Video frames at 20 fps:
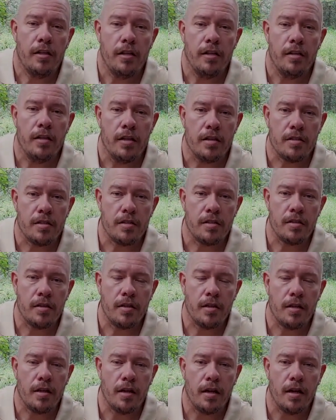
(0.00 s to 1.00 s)
in this
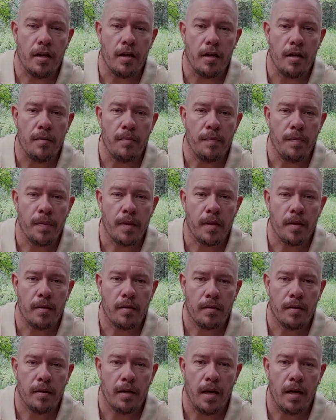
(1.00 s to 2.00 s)

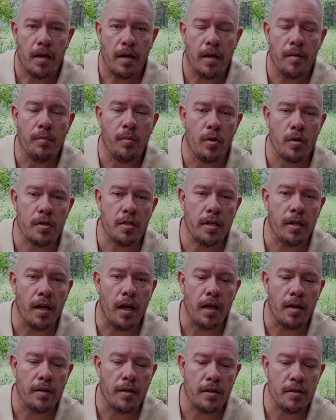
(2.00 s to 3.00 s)
unboxing,
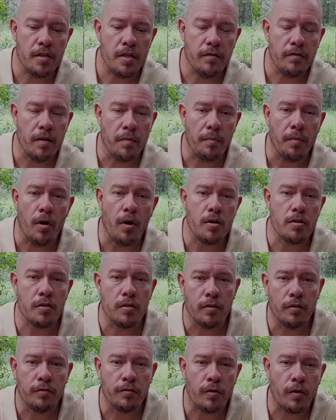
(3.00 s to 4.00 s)
I received a
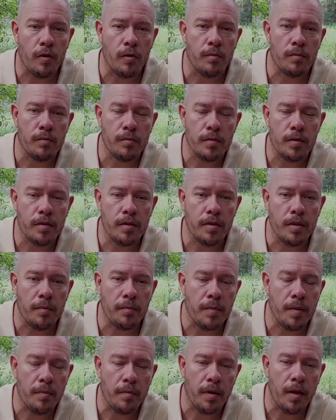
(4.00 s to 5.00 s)
parcel from the
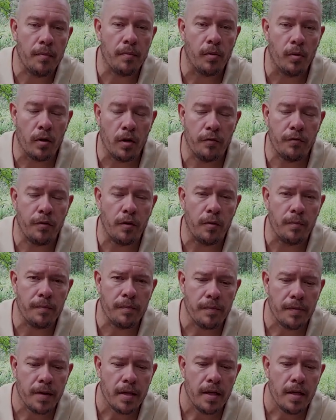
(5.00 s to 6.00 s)
people I bought it from.
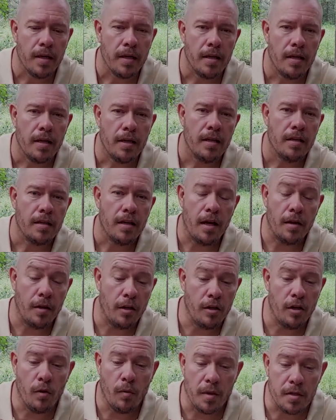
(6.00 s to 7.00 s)
I
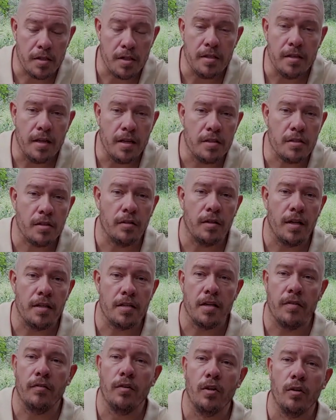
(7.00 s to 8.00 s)
don't know what's in there, so
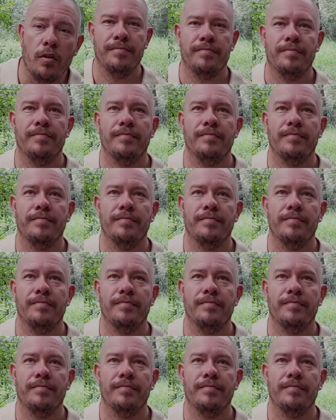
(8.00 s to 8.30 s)
let's have a look.